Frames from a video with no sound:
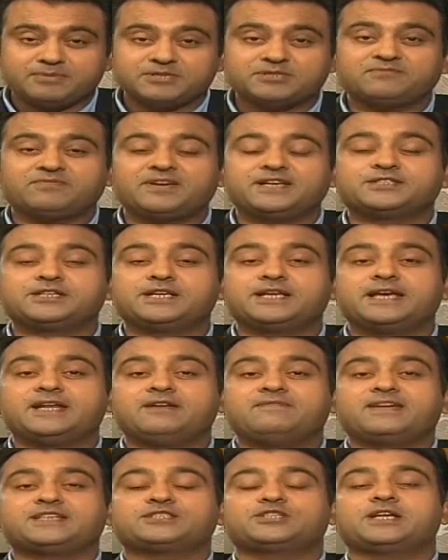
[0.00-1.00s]
is facing
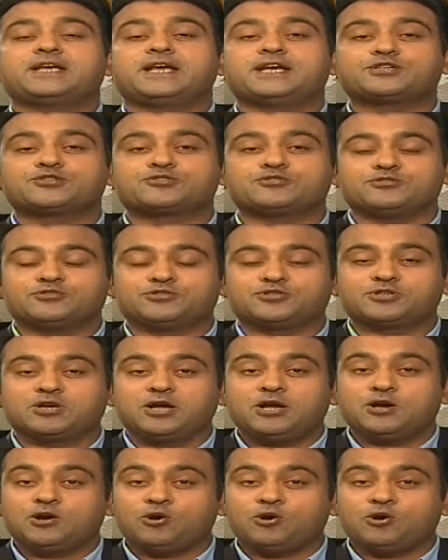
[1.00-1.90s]
investigations